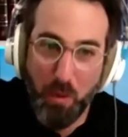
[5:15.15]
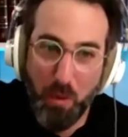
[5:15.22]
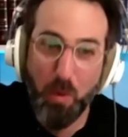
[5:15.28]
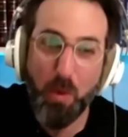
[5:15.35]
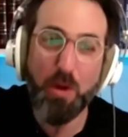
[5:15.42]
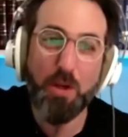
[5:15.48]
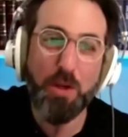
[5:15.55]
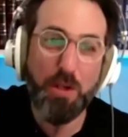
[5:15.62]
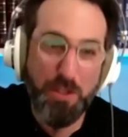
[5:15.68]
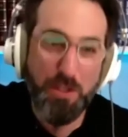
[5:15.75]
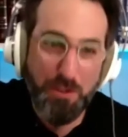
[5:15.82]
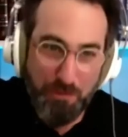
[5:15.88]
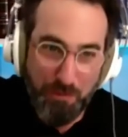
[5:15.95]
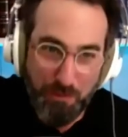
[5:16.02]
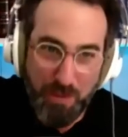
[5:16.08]
order
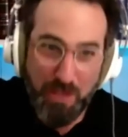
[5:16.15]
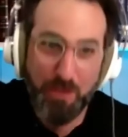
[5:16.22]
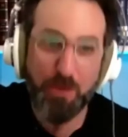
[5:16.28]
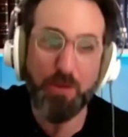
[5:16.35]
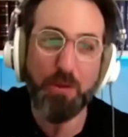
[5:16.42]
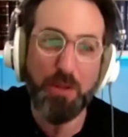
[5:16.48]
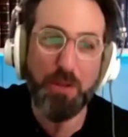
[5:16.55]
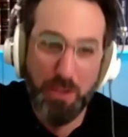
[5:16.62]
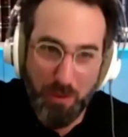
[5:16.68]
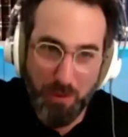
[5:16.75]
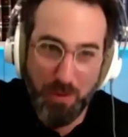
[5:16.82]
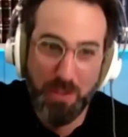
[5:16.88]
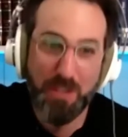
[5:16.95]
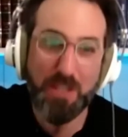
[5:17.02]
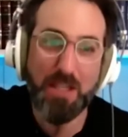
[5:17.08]
to feel the
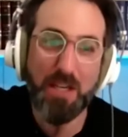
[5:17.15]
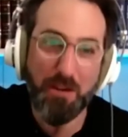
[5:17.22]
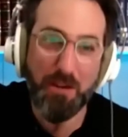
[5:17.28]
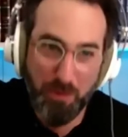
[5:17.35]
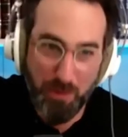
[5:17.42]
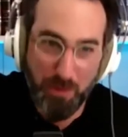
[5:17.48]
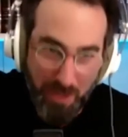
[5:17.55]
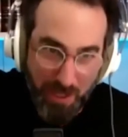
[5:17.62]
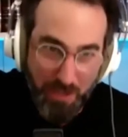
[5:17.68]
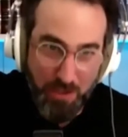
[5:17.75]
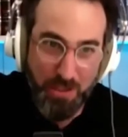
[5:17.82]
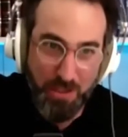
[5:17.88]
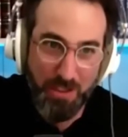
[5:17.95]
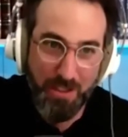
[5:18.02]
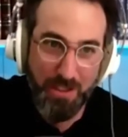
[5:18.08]
unity of
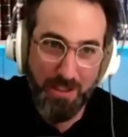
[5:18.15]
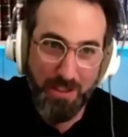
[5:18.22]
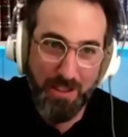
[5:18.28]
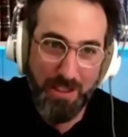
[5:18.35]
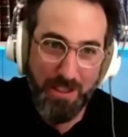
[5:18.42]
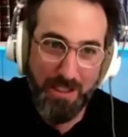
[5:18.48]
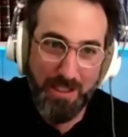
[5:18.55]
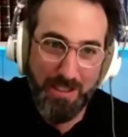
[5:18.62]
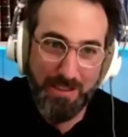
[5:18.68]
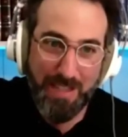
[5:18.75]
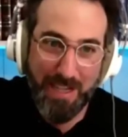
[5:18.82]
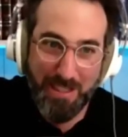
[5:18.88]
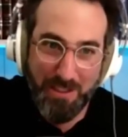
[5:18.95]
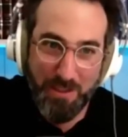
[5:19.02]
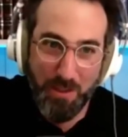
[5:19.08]
creation.
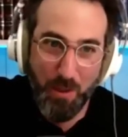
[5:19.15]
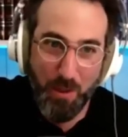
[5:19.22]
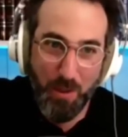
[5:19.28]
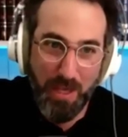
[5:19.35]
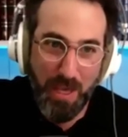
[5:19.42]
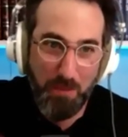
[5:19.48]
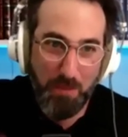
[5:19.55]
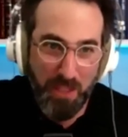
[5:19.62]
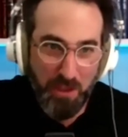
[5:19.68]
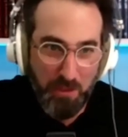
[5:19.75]
That's the whole game. Like